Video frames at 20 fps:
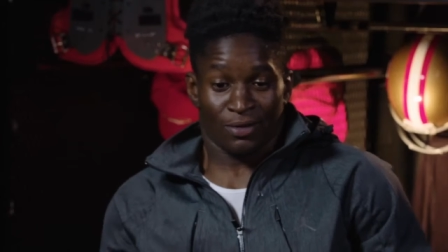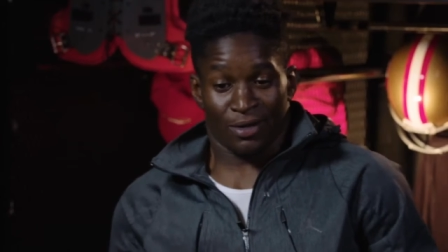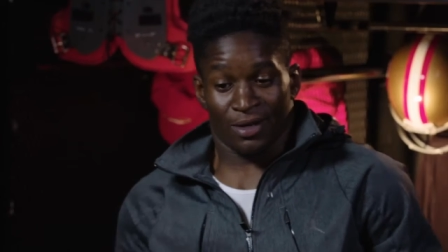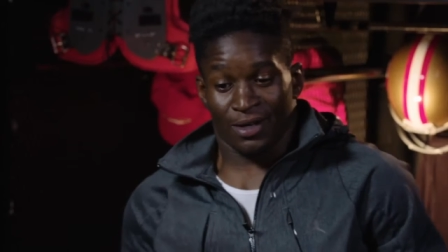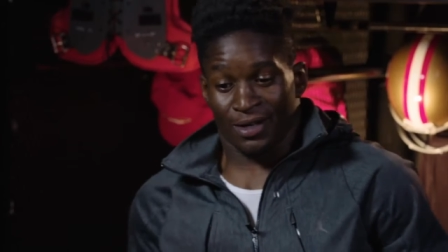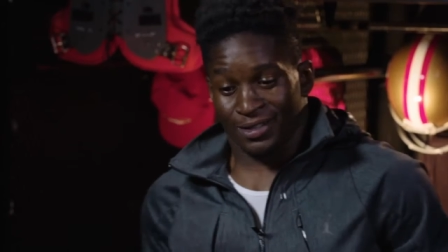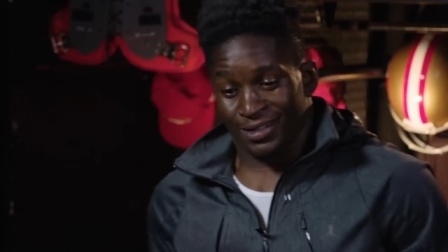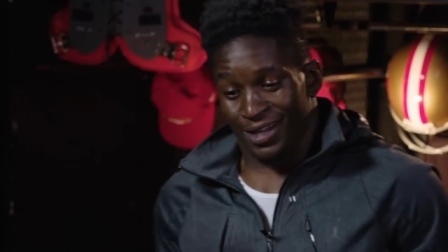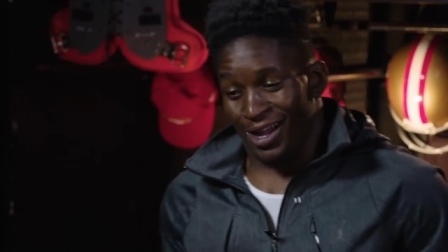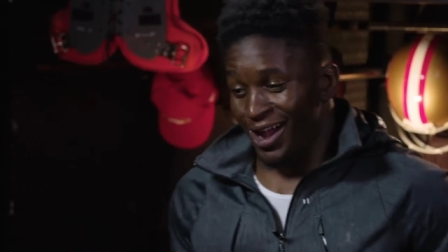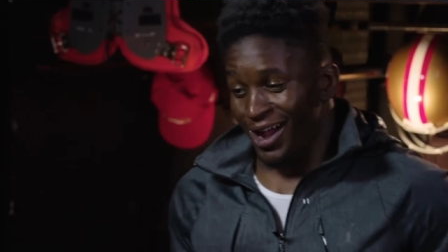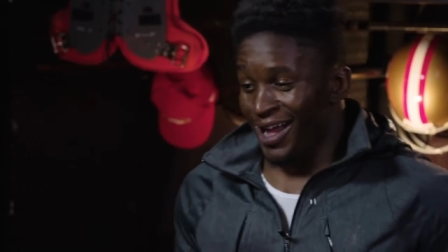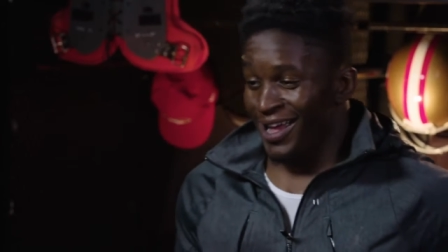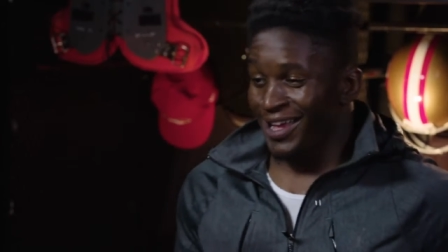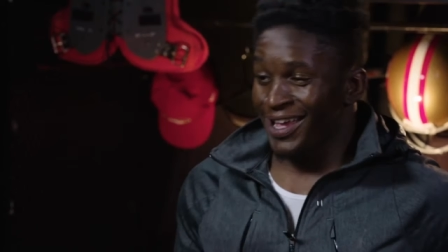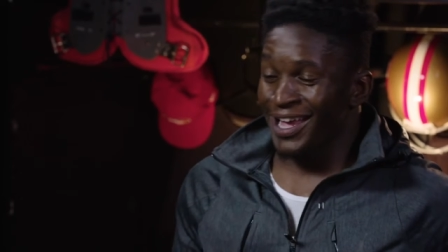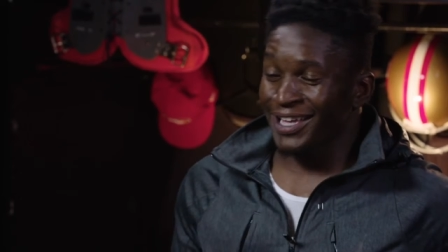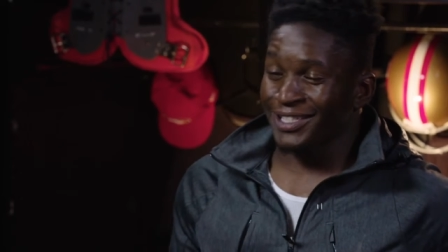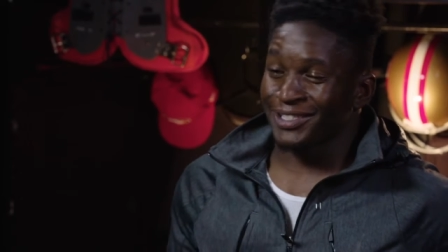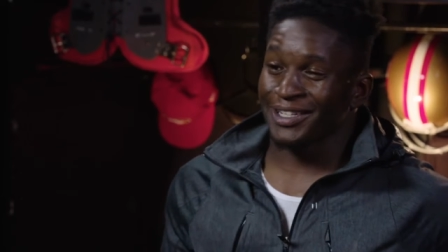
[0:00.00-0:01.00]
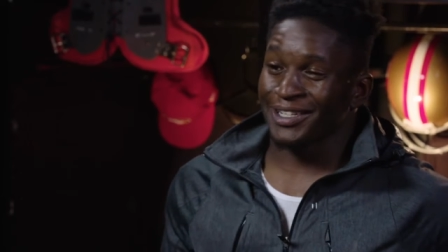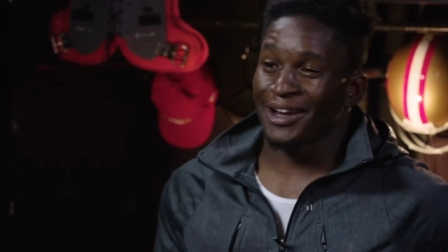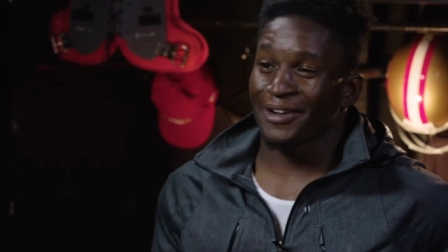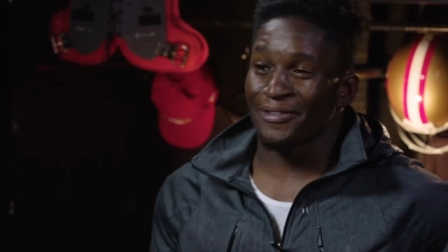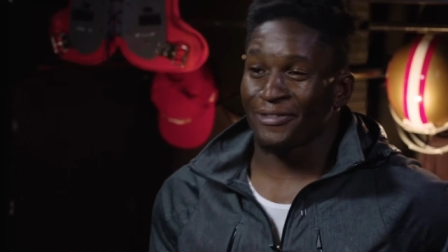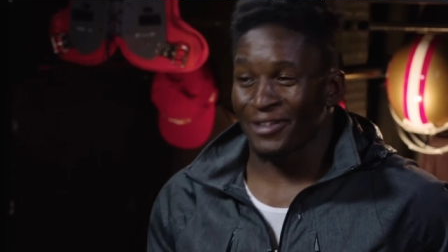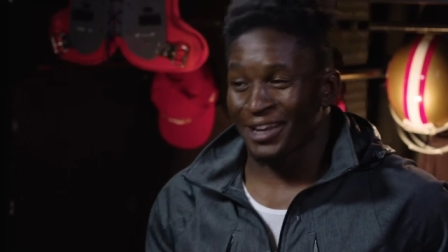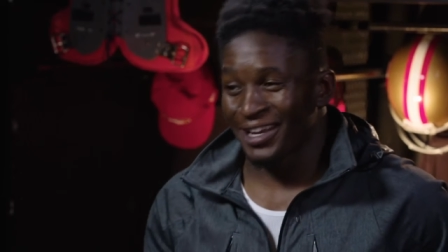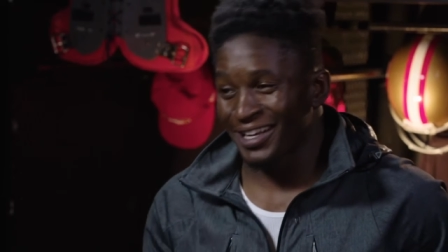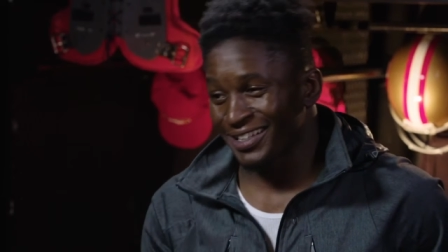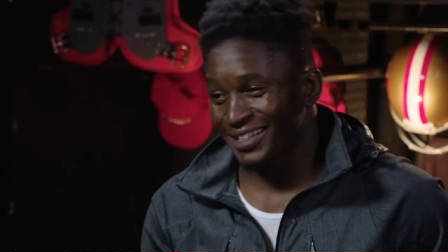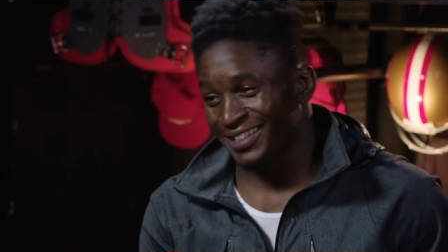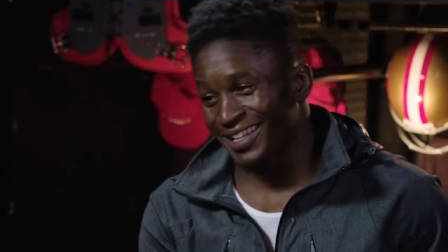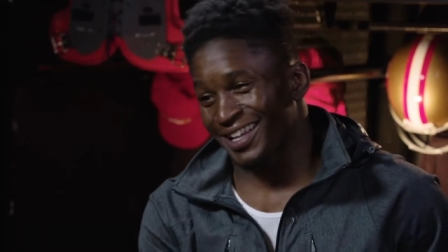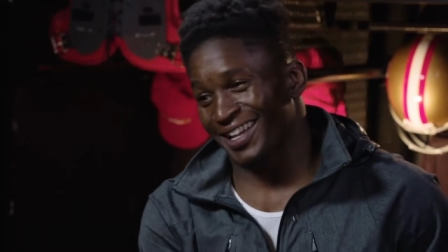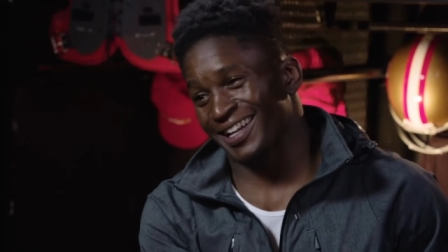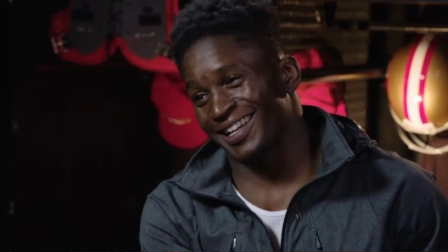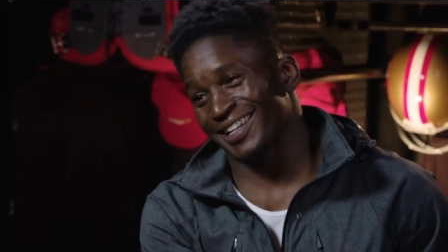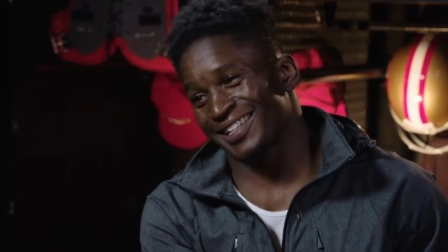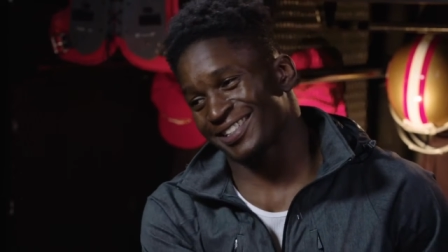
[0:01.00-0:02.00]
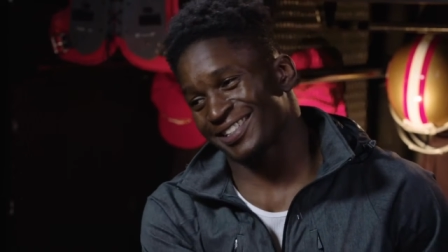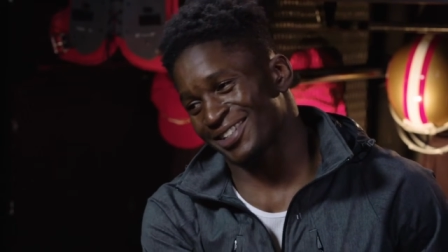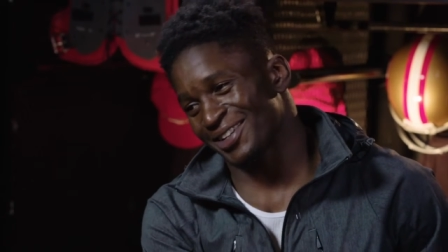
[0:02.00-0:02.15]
Well, no, I ain't asked Santa for anything.